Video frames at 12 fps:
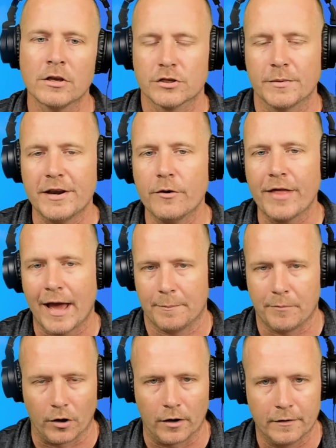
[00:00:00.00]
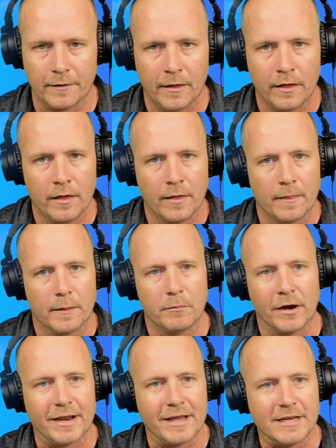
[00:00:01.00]
So we know that part
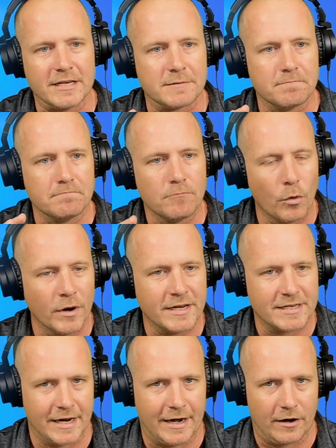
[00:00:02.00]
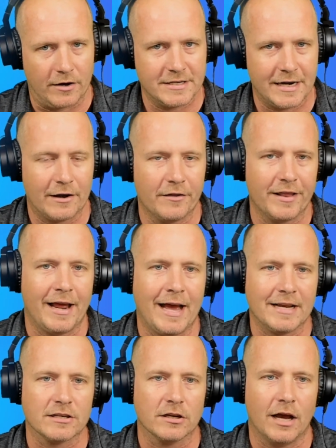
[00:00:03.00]
but is moist air, is air that has